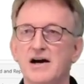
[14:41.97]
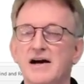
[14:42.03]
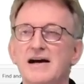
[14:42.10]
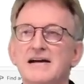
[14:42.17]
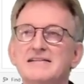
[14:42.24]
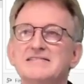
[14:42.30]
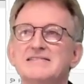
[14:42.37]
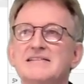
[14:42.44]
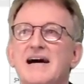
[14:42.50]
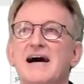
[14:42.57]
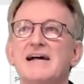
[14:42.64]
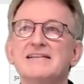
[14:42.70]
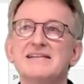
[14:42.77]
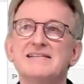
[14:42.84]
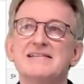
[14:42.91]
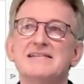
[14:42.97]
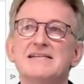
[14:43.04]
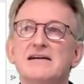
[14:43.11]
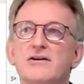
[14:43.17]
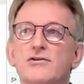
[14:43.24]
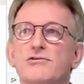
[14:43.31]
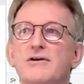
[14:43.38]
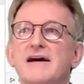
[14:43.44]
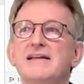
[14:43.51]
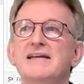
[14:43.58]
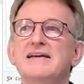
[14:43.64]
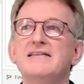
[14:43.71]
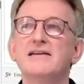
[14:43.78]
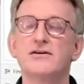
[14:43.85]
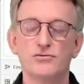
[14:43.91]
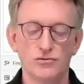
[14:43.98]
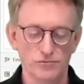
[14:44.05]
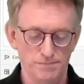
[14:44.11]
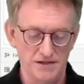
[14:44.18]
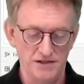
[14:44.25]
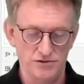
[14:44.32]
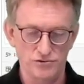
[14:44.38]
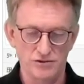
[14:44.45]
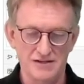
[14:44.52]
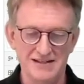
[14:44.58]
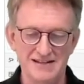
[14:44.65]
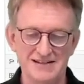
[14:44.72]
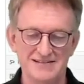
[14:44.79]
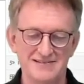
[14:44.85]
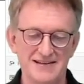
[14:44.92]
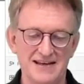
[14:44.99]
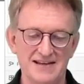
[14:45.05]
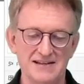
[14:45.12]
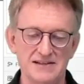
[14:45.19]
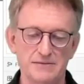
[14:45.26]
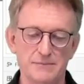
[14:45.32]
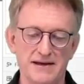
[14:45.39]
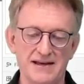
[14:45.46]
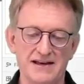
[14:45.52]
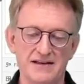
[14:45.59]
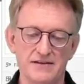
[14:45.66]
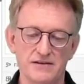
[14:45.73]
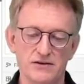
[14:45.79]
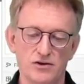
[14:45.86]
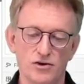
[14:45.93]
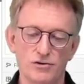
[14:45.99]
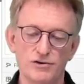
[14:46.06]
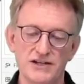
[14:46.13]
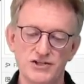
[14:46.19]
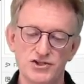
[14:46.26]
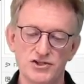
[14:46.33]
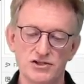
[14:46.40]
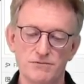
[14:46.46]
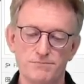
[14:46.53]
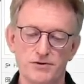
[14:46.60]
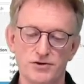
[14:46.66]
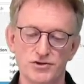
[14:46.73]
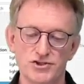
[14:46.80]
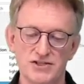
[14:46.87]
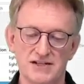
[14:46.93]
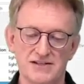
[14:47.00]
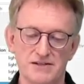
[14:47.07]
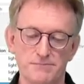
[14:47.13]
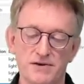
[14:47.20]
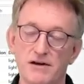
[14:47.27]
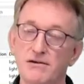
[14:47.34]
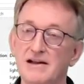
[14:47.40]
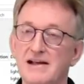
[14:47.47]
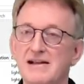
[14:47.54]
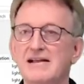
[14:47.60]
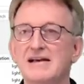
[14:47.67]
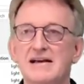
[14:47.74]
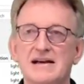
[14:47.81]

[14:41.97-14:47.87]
started or running the group monitor in my other original project in parallel,